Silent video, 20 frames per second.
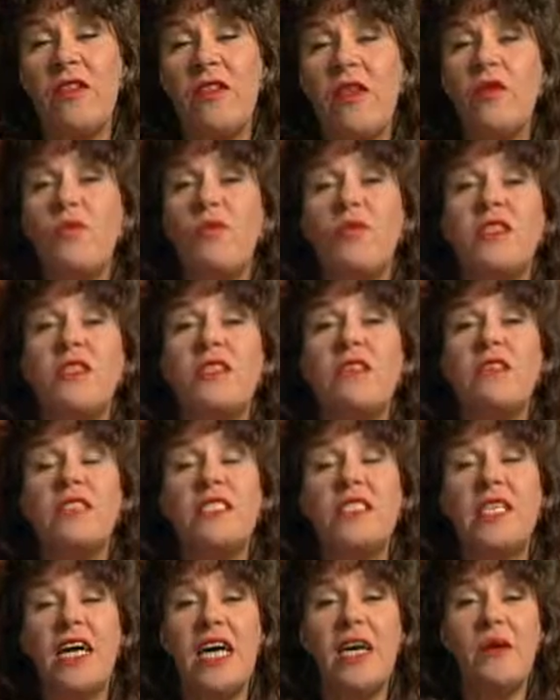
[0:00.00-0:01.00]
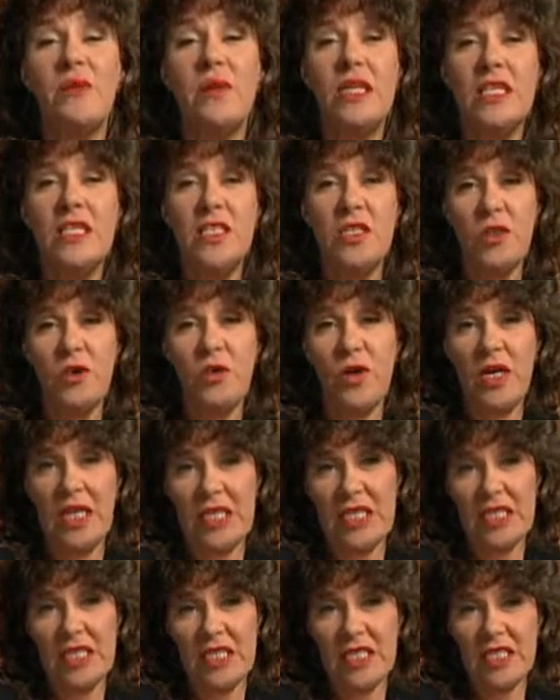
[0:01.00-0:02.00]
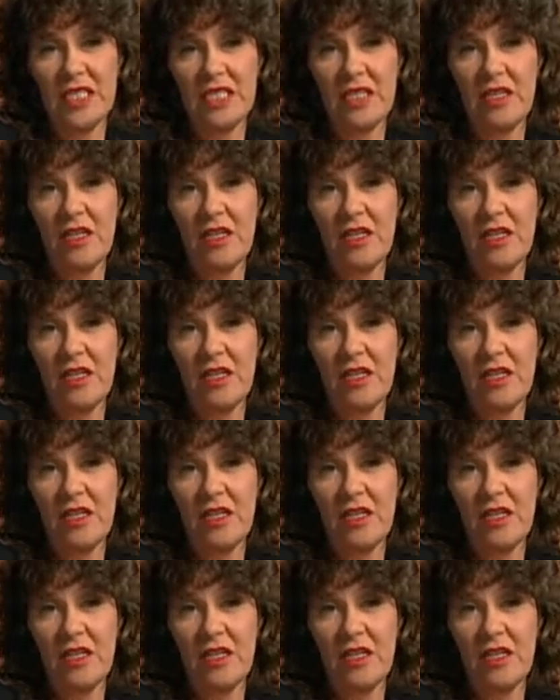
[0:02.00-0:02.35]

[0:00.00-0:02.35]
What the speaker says: the original Siamese twins,